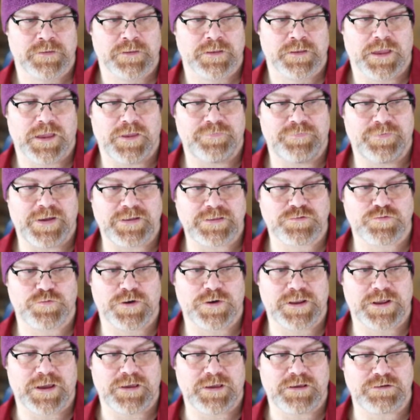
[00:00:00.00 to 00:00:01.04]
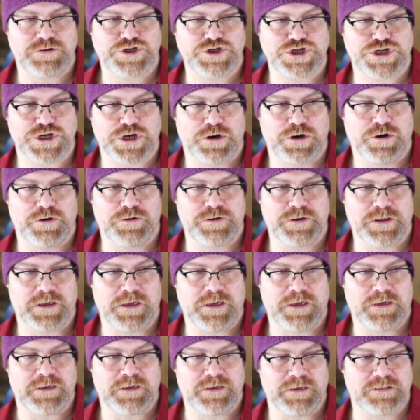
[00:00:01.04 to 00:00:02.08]
And that's what I showed,
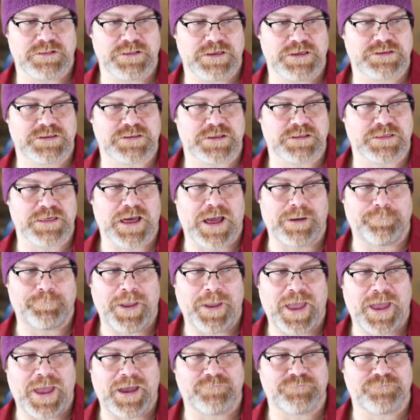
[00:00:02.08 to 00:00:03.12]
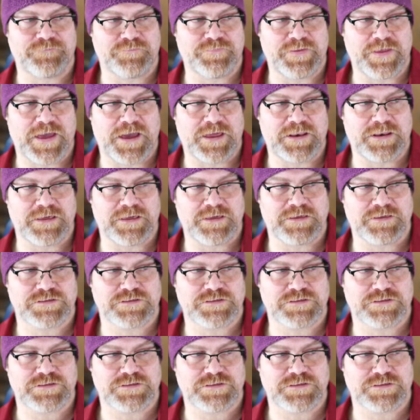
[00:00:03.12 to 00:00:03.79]
at least the top half of that